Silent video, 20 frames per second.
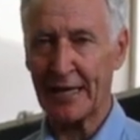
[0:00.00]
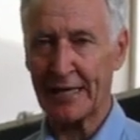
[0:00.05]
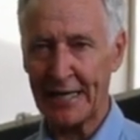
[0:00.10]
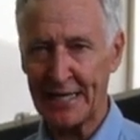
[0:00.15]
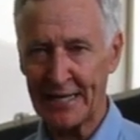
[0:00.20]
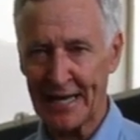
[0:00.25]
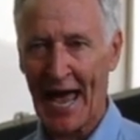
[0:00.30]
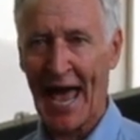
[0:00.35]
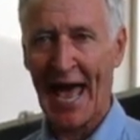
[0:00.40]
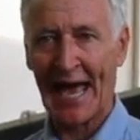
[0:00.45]

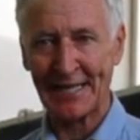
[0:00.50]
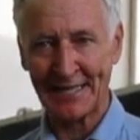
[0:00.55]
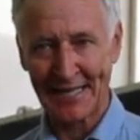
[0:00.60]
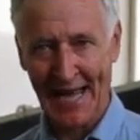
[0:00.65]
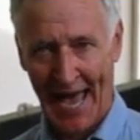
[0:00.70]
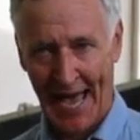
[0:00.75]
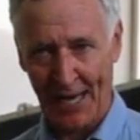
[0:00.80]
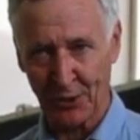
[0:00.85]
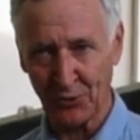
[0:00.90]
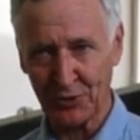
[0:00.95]
in and
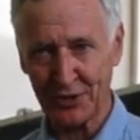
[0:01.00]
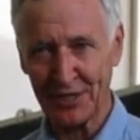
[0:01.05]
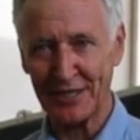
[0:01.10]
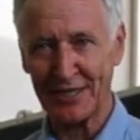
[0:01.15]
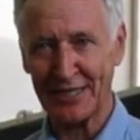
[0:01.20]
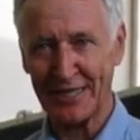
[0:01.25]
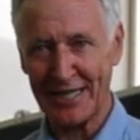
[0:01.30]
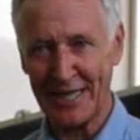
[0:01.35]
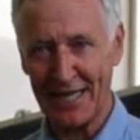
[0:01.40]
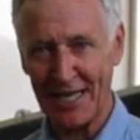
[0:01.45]
out,
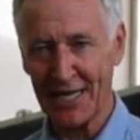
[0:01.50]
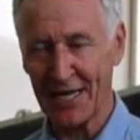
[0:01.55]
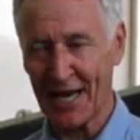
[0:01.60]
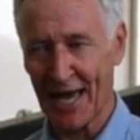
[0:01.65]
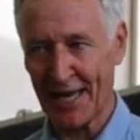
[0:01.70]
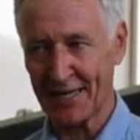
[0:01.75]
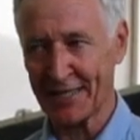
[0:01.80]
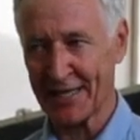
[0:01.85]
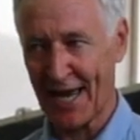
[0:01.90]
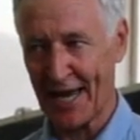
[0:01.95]
in
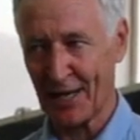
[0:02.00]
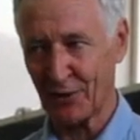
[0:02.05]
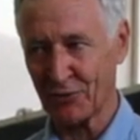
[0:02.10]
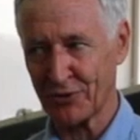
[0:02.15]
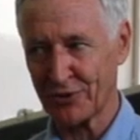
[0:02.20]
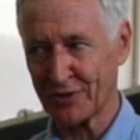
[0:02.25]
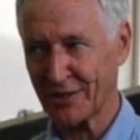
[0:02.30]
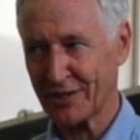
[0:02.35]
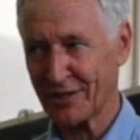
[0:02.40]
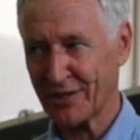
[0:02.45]
and
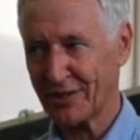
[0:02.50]
out.